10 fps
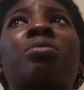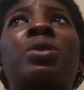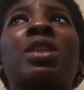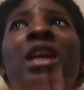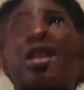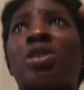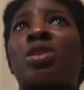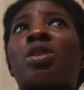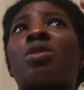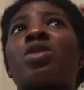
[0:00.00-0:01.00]
put that into
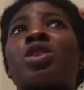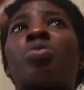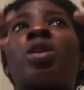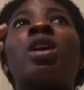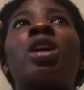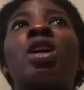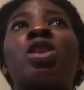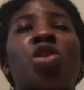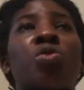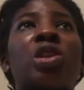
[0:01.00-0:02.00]
the universe, but
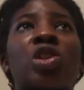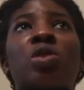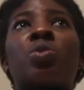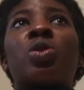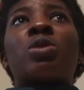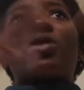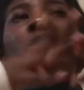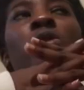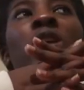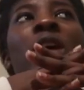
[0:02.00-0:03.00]
the relationship between
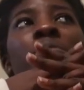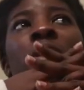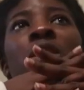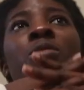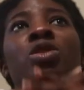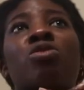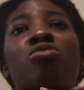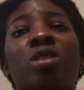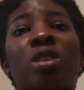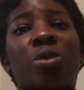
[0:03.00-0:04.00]
Victoria and Beckham is
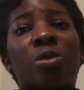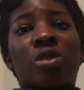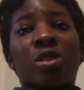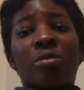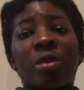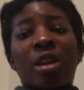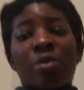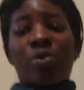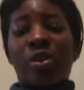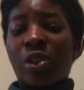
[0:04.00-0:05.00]
really wholesome, and I
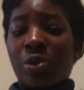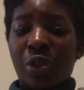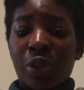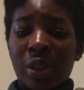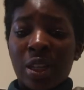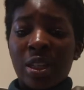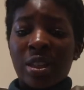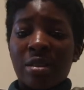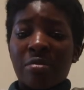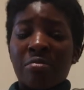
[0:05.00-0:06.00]
really do enjoy
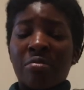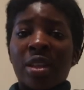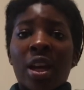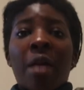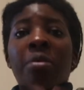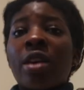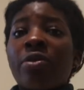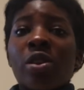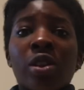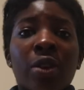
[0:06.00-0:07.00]
this. I mean, if
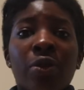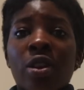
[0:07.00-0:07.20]
they're looking for